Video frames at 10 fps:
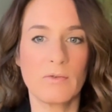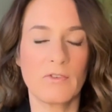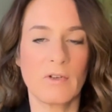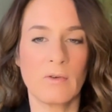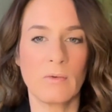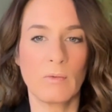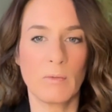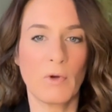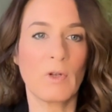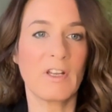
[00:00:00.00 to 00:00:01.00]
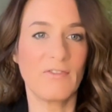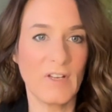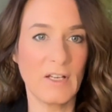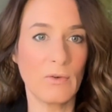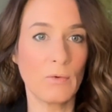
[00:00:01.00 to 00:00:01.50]
So
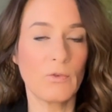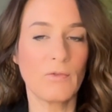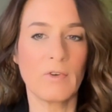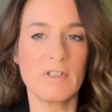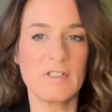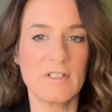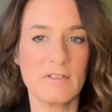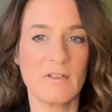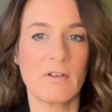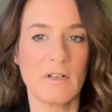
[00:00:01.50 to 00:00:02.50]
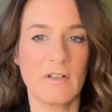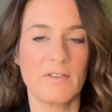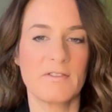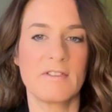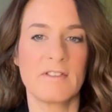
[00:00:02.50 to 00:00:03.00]
polyphenols, for instance, are
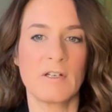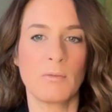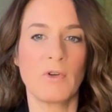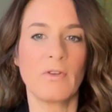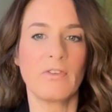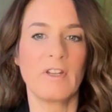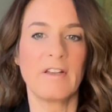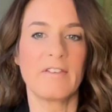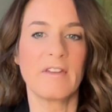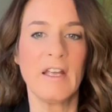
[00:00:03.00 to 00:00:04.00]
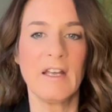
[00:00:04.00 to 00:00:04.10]
classed as xenobiotics,